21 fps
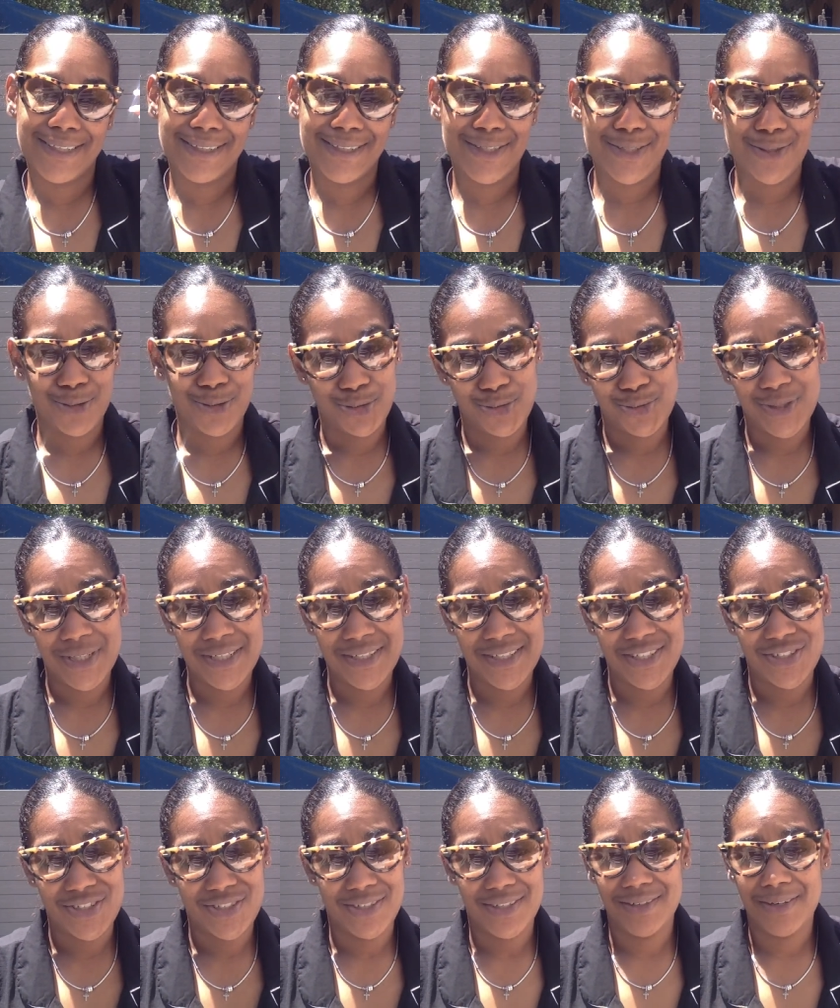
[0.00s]
social
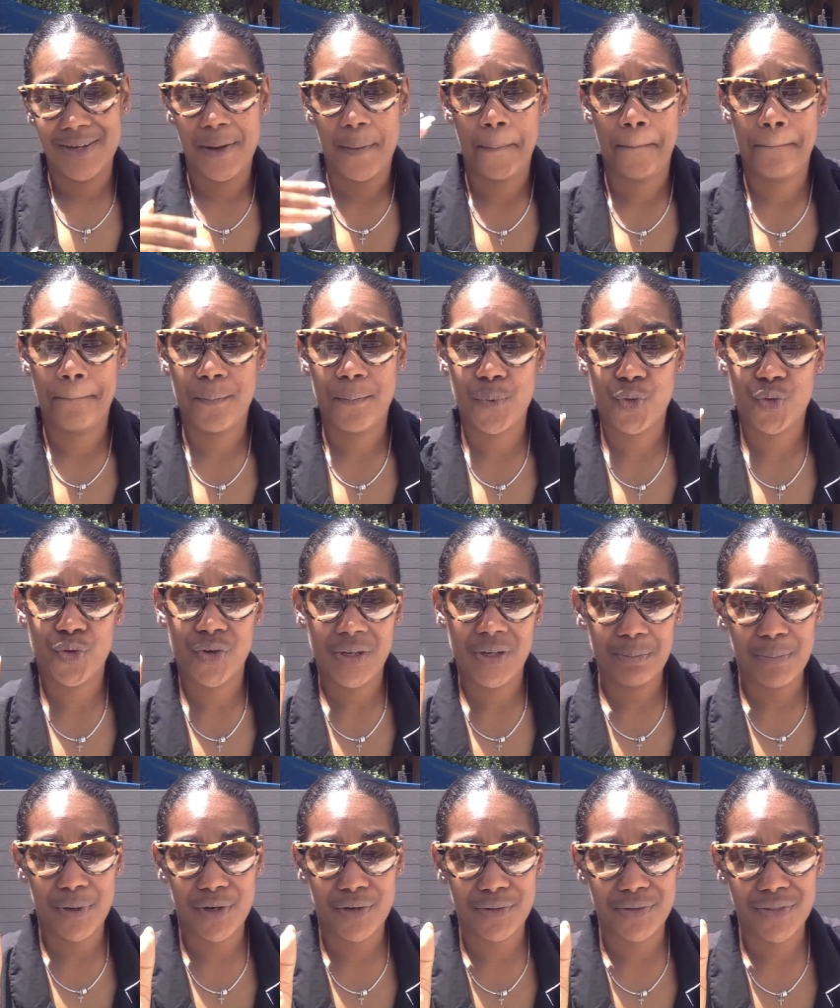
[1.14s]
conditioning,
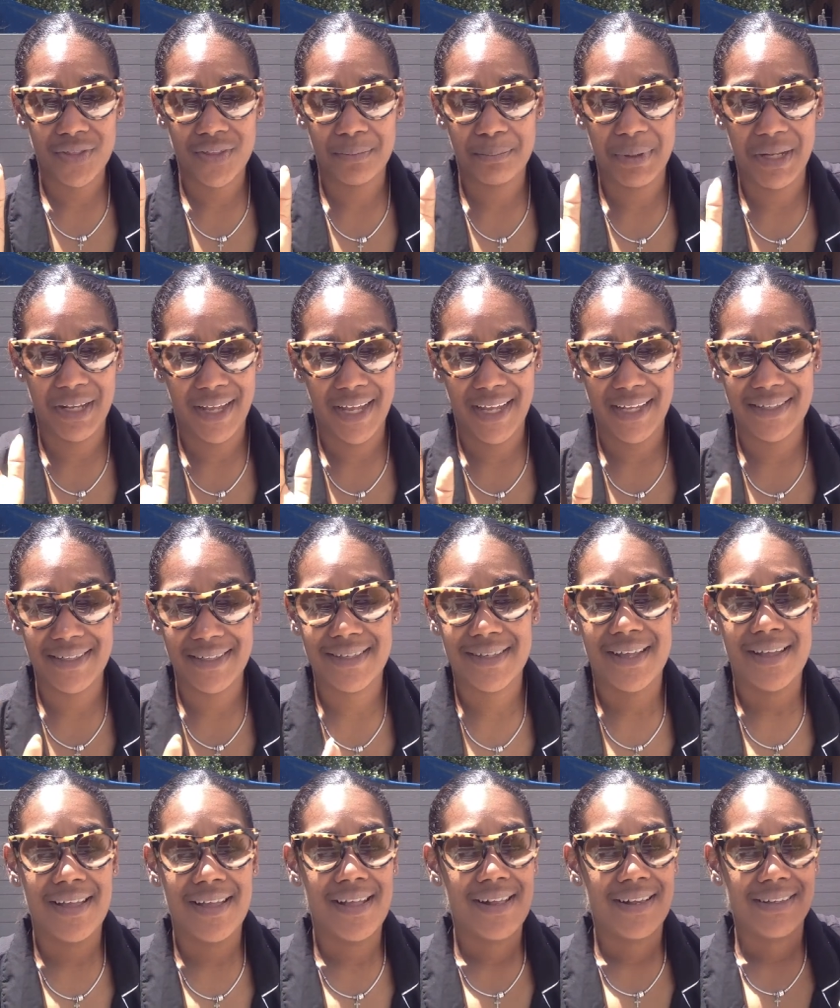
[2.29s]
pre-birth plans.
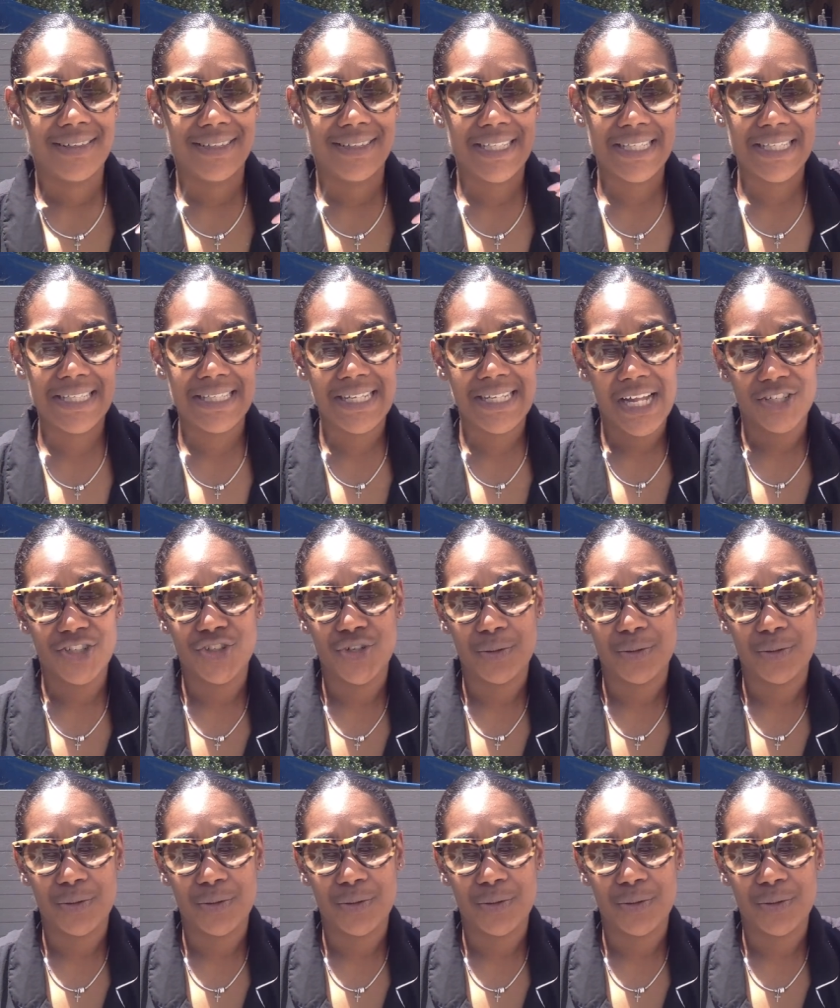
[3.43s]
This is not